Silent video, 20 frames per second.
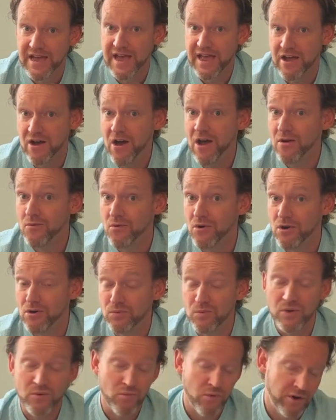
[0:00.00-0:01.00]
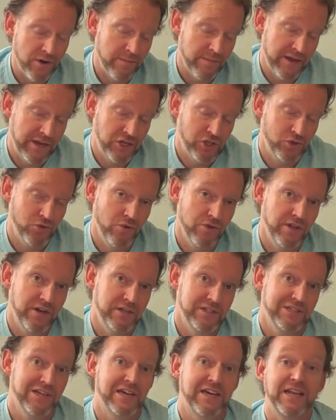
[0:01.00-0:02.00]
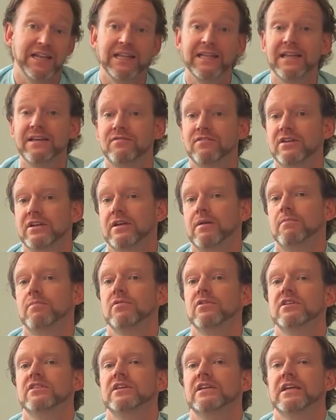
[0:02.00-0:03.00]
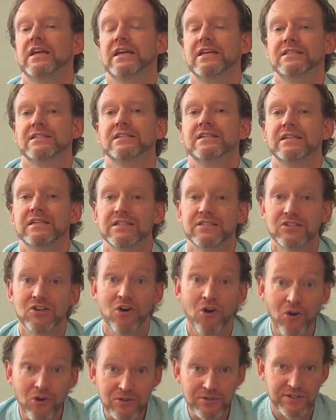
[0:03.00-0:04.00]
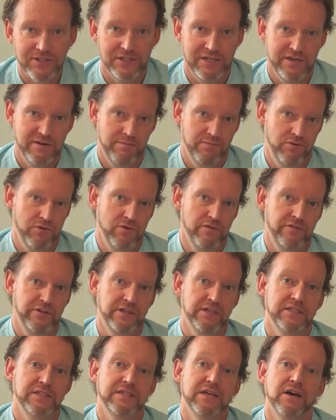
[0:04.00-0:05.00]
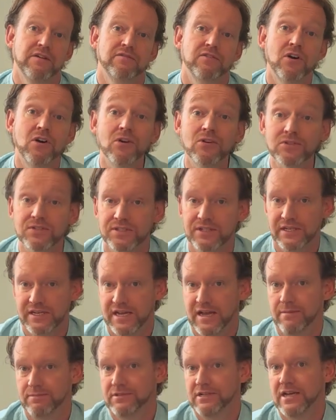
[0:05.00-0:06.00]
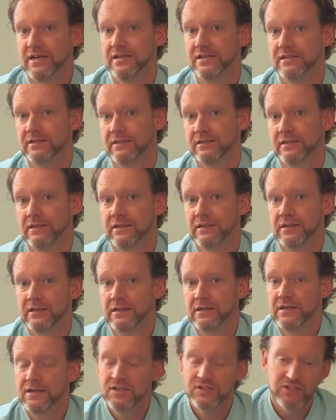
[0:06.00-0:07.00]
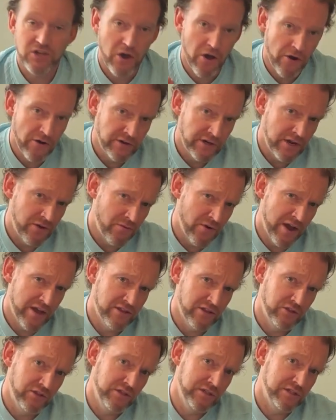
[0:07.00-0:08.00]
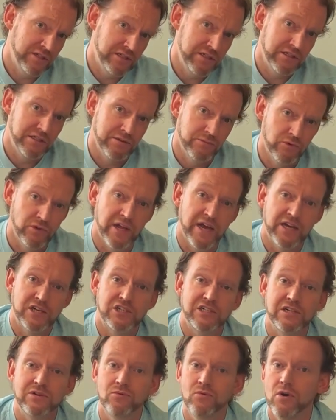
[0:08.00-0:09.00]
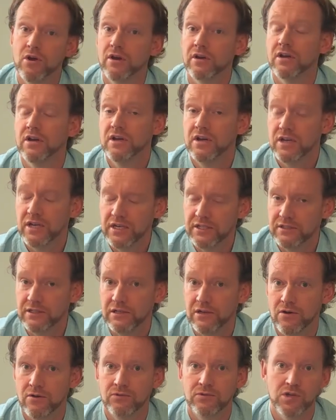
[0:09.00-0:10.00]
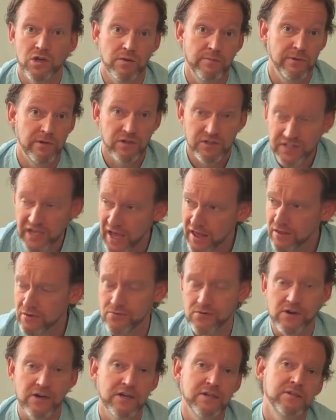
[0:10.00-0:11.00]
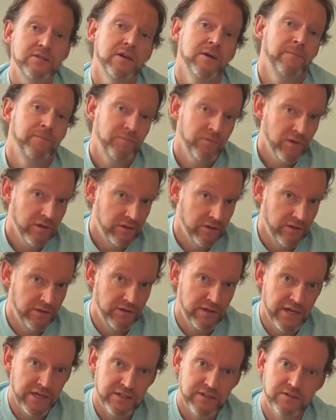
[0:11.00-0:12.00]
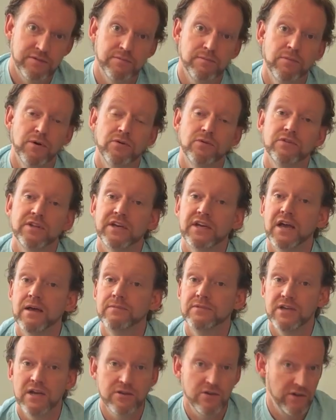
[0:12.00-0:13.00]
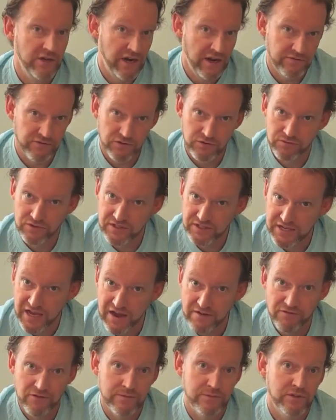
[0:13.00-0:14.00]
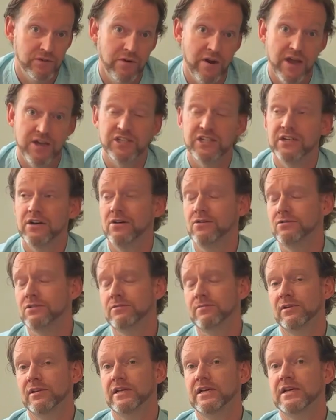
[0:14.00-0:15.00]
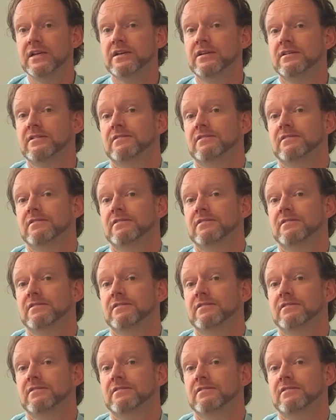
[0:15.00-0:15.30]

AI world, we want to make sure that it's like a living, breathing entity. It's constantly improving itself, constantly updating. That's the only way that this system will actually work in the long term, because otherwise, the next model that comes out, you're going to have to start from scratch. And ultimately,